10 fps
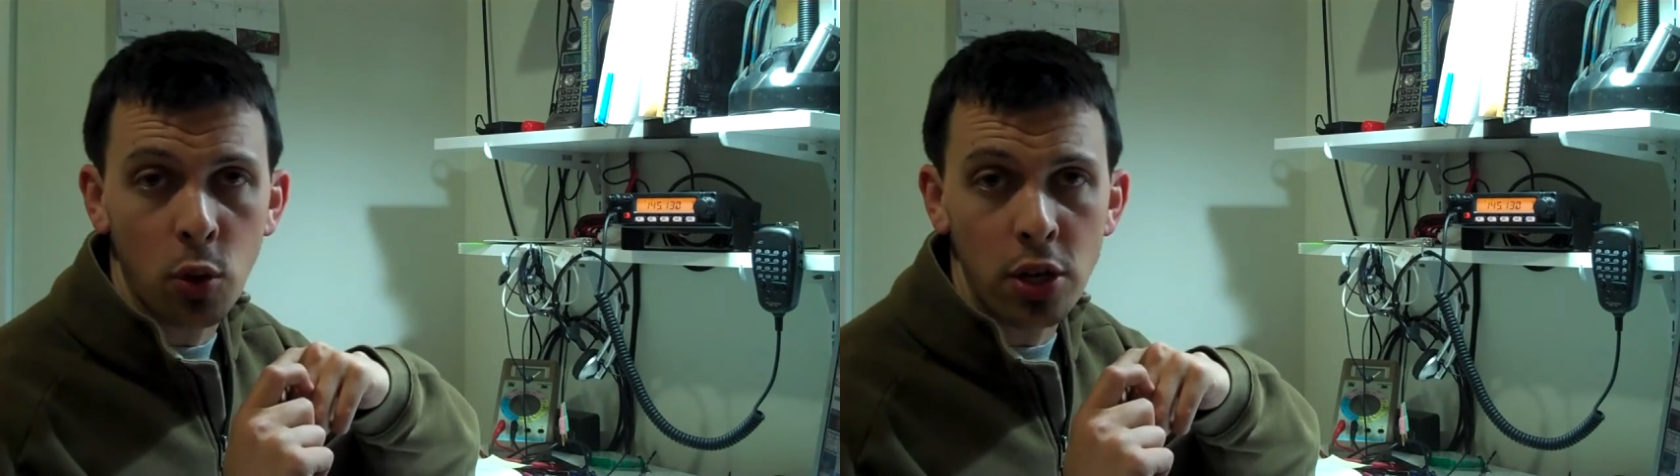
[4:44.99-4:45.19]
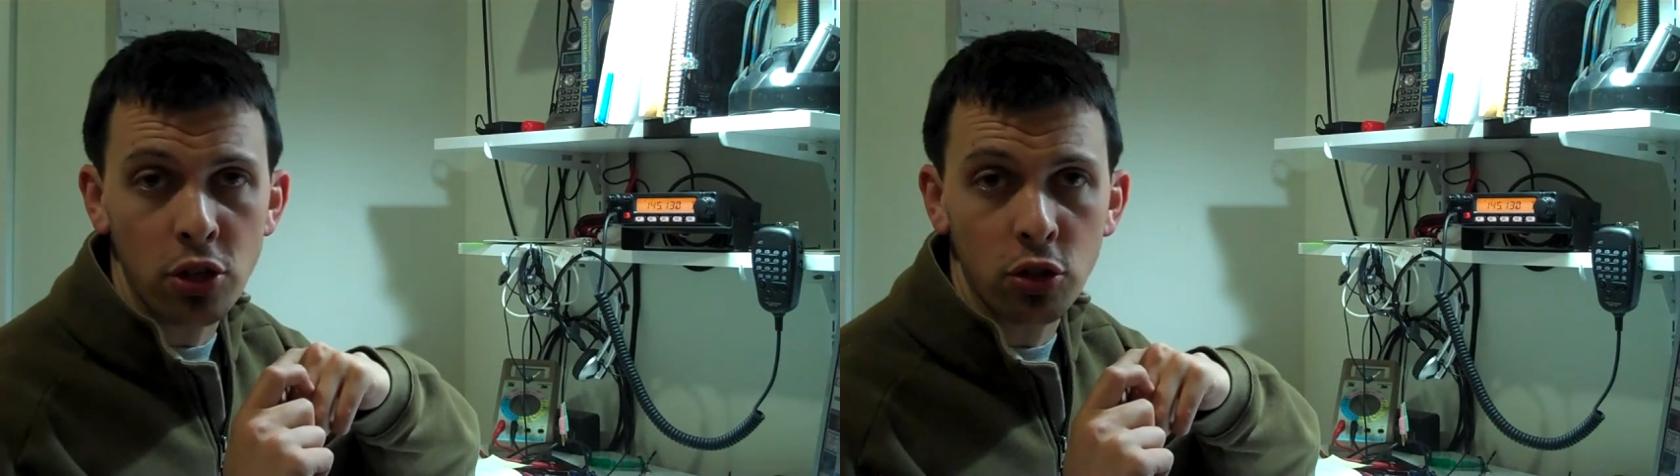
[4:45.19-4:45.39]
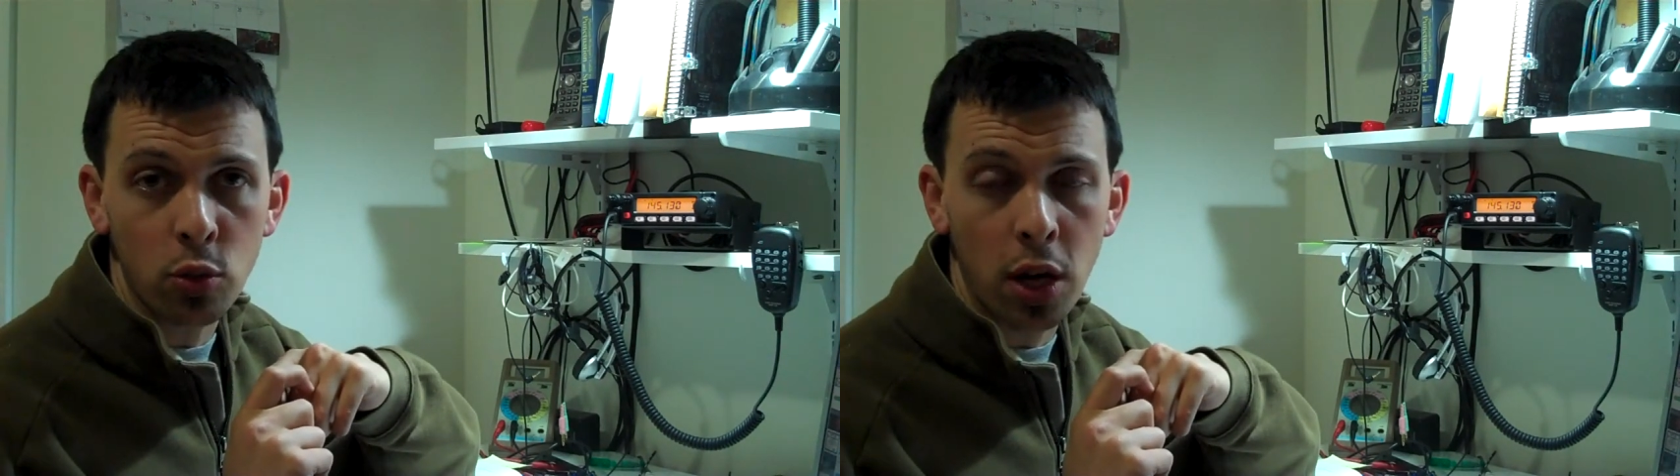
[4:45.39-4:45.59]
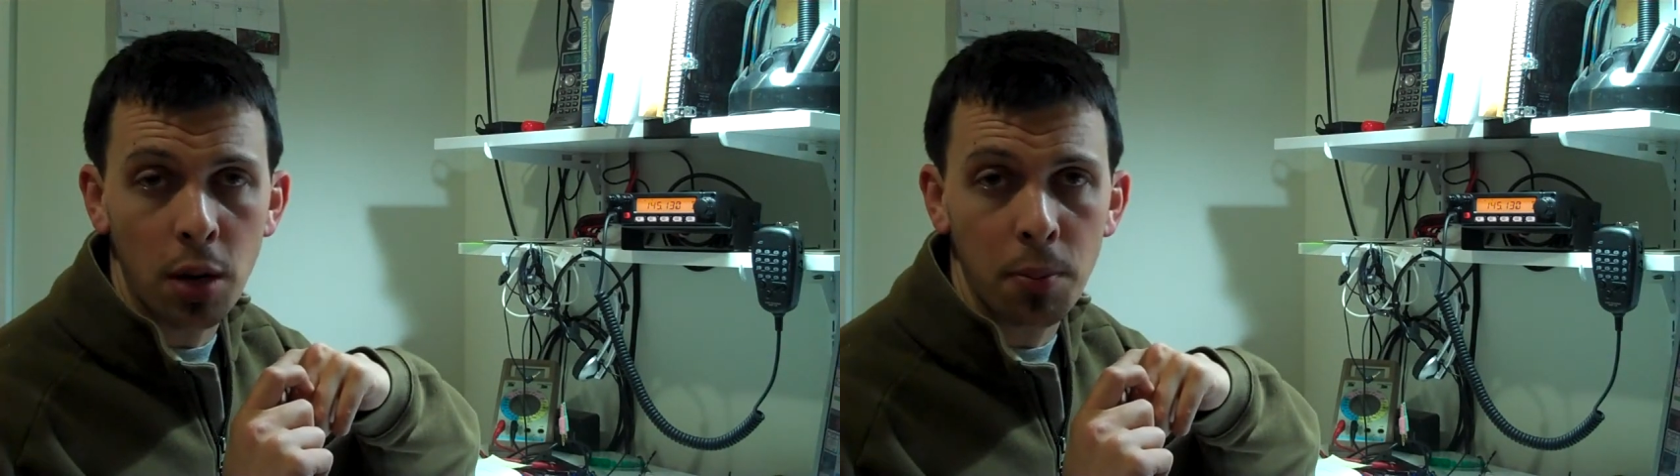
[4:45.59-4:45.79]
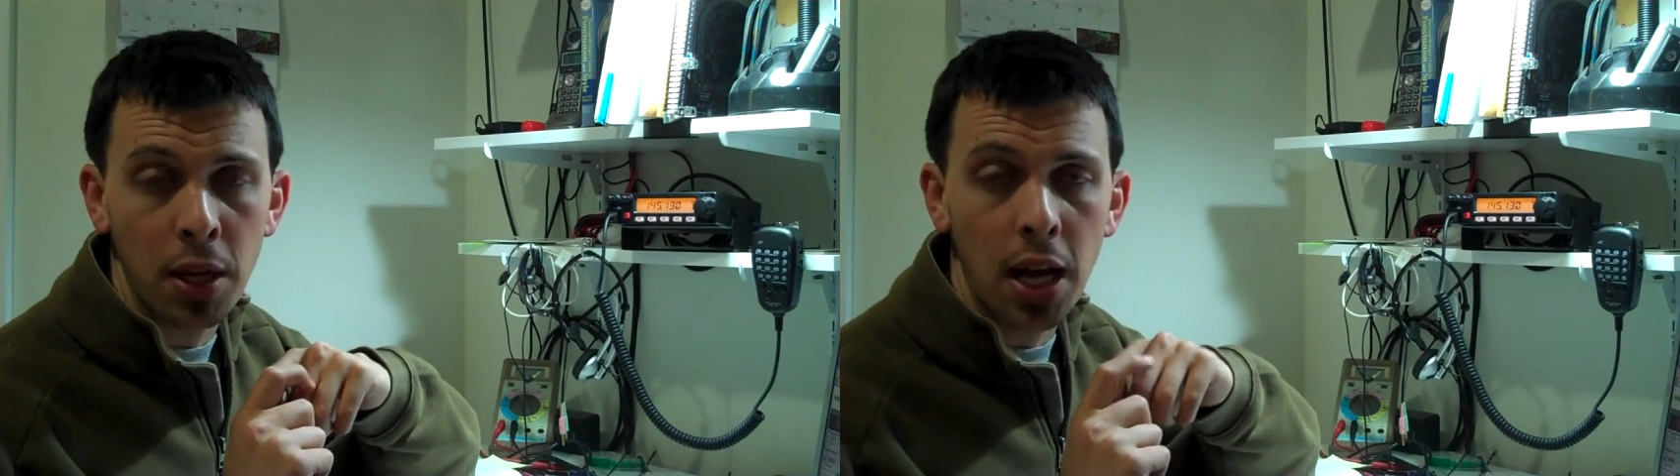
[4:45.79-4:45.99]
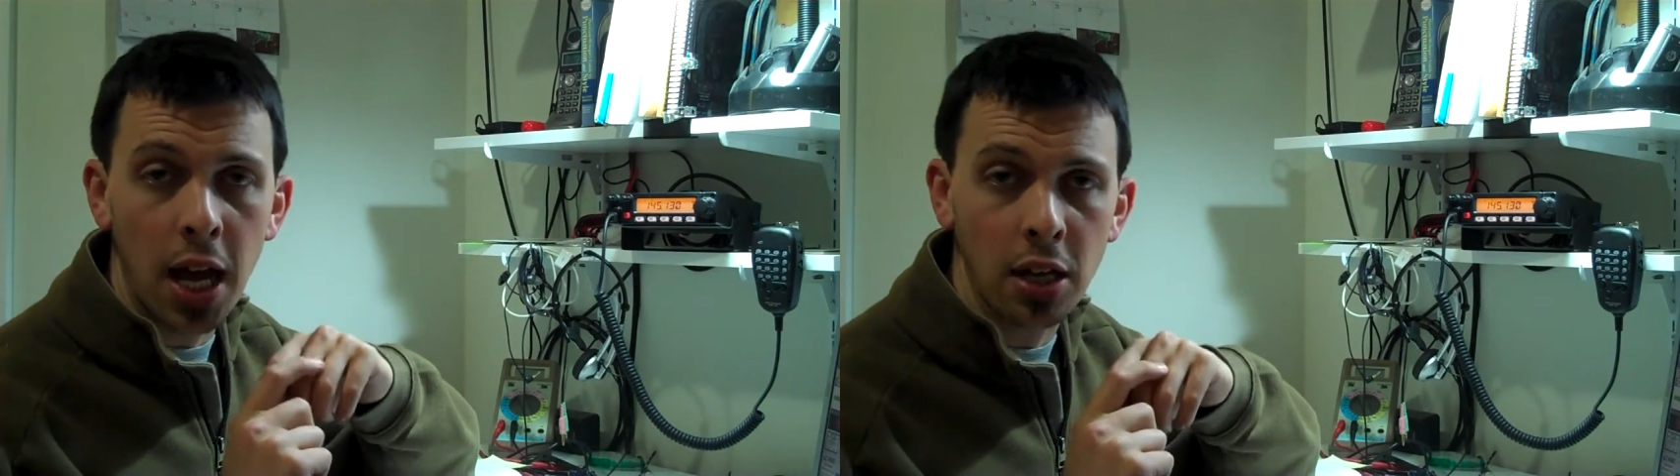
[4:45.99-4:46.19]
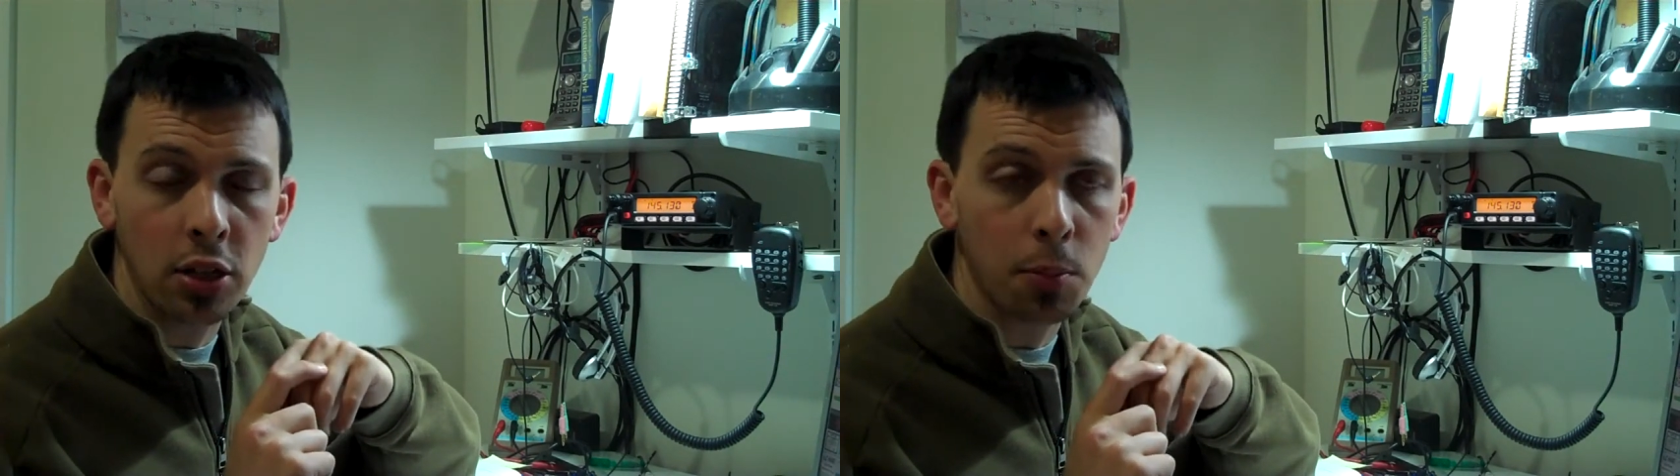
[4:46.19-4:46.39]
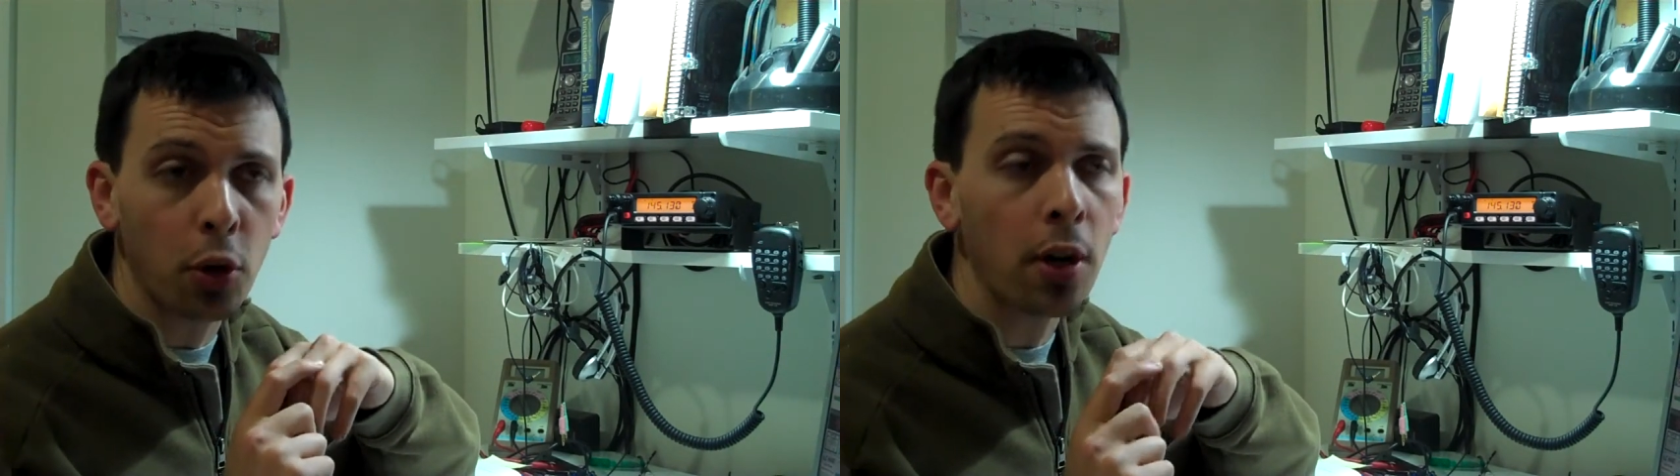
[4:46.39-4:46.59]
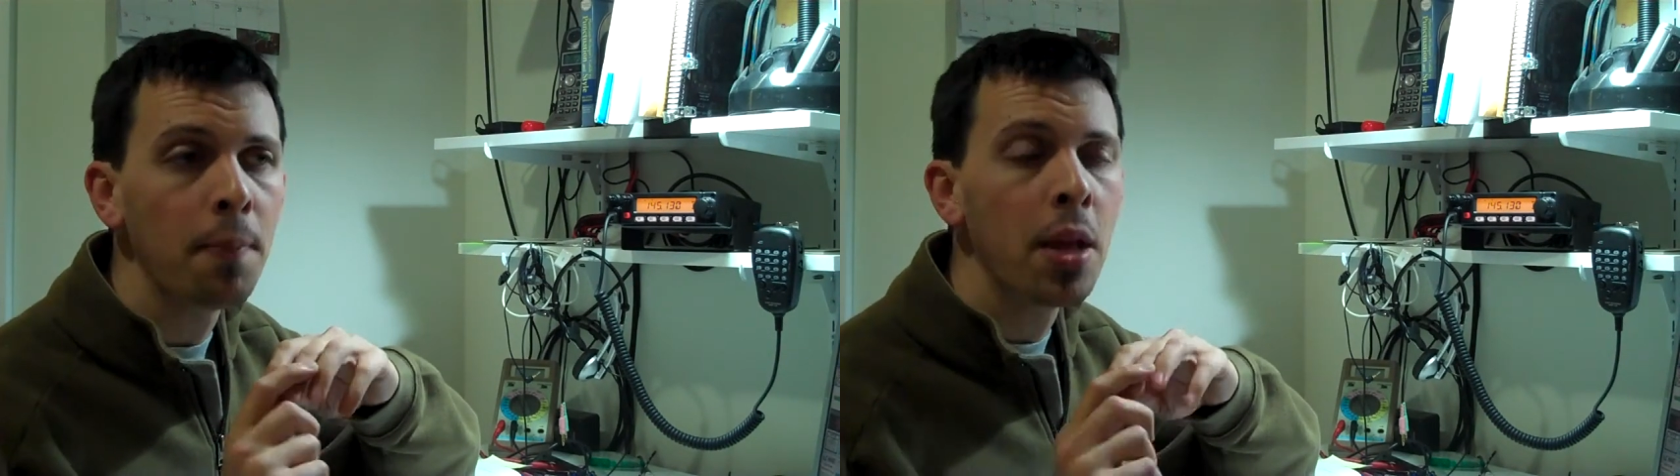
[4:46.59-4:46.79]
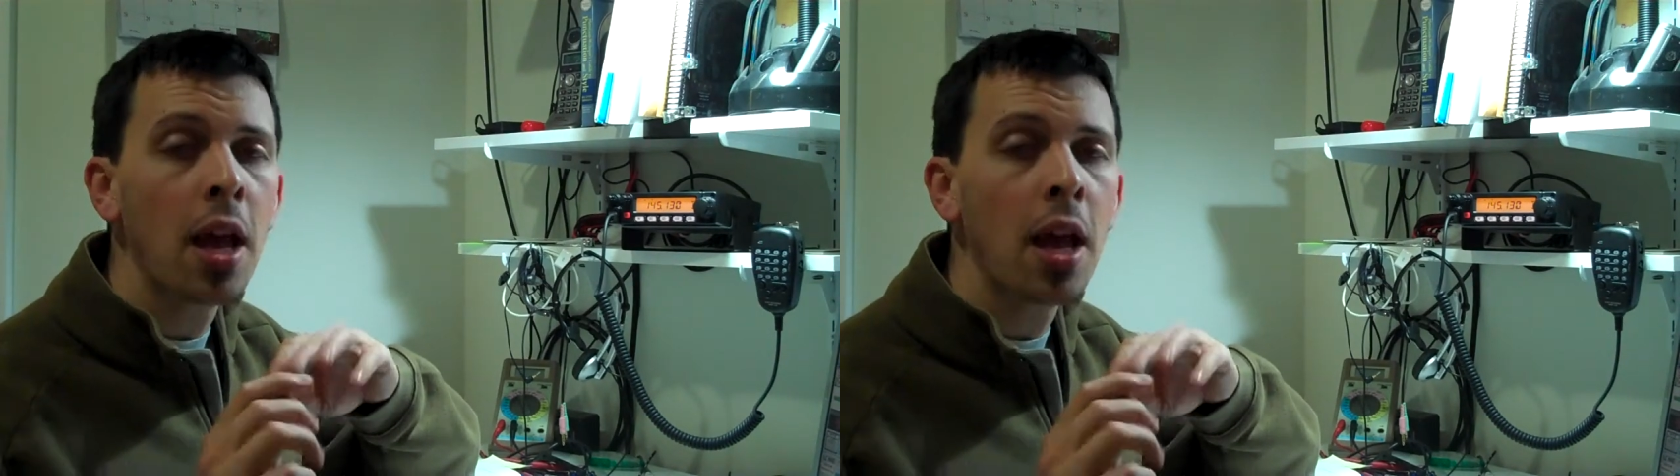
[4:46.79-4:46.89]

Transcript: questions quite a bit and in the book.